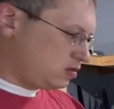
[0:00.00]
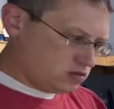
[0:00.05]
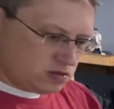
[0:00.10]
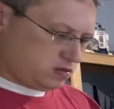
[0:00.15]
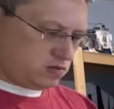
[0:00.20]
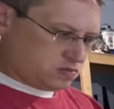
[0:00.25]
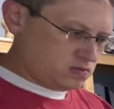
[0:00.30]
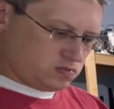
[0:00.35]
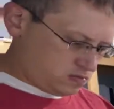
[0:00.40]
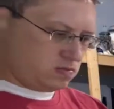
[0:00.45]

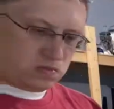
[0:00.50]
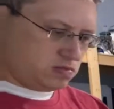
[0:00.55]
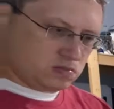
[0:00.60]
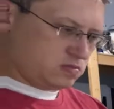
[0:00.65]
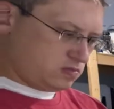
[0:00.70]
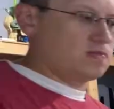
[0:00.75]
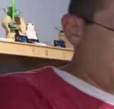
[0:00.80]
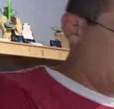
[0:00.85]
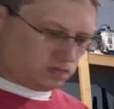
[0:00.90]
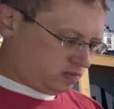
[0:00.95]
and
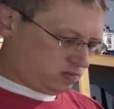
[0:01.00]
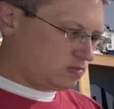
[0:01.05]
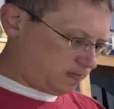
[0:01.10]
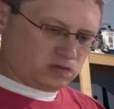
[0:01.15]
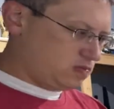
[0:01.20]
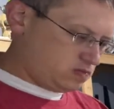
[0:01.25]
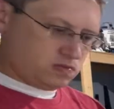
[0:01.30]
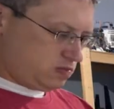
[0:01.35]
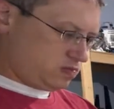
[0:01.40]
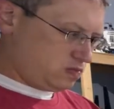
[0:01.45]
protrude
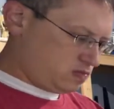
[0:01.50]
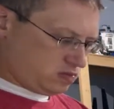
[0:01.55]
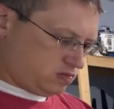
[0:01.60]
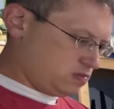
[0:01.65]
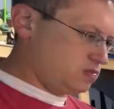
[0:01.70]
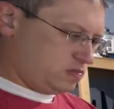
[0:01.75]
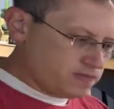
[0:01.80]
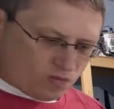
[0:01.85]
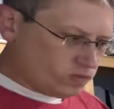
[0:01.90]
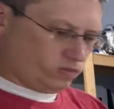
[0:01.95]
into the middle
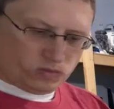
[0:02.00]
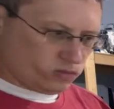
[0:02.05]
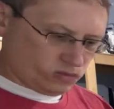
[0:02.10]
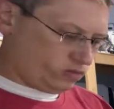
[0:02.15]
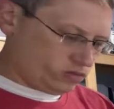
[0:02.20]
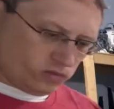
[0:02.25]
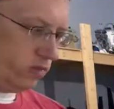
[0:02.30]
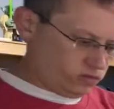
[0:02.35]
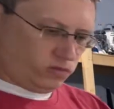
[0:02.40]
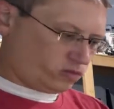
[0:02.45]
section.
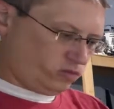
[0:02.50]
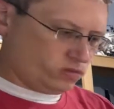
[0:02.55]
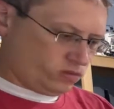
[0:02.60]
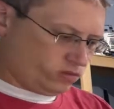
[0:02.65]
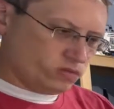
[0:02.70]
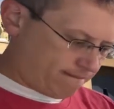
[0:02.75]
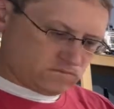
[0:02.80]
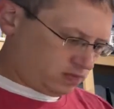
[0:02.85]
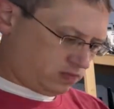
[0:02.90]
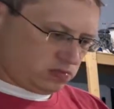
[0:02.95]

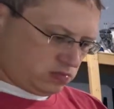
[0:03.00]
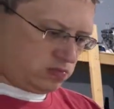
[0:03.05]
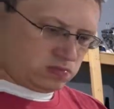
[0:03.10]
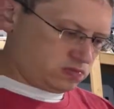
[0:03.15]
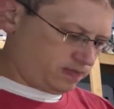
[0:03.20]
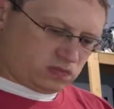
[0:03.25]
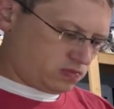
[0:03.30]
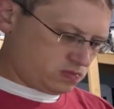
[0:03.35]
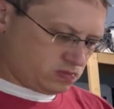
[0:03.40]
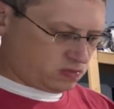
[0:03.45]
So that's the
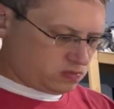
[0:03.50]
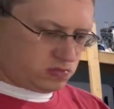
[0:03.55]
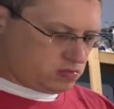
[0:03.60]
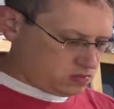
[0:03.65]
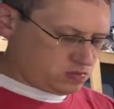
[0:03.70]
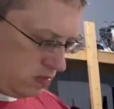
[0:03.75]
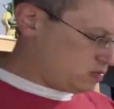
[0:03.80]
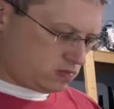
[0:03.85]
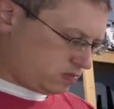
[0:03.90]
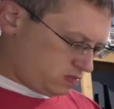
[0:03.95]
reason
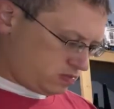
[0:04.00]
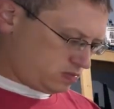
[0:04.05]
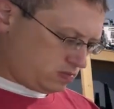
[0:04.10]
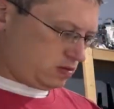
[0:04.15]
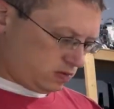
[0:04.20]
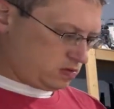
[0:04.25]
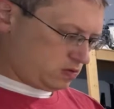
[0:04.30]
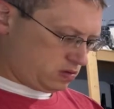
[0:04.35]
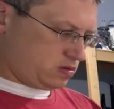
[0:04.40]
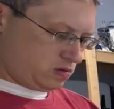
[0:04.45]
it
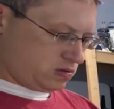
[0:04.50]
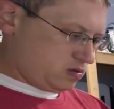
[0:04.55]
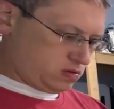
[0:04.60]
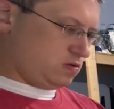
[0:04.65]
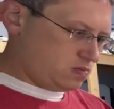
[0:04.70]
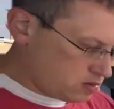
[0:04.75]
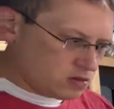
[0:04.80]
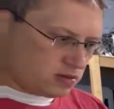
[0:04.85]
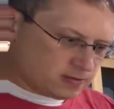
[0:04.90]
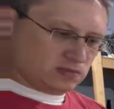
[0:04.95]
seems like
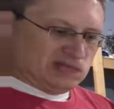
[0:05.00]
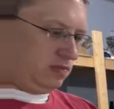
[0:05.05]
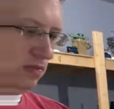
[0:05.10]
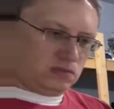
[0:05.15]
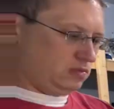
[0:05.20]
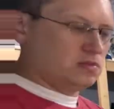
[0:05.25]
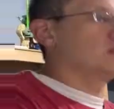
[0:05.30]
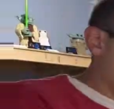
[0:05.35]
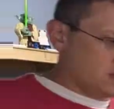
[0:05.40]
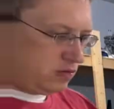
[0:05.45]
there's this weird
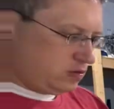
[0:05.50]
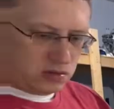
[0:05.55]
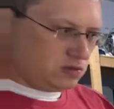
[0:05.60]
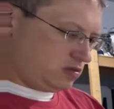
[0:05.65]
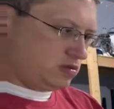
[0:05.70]
gap in there.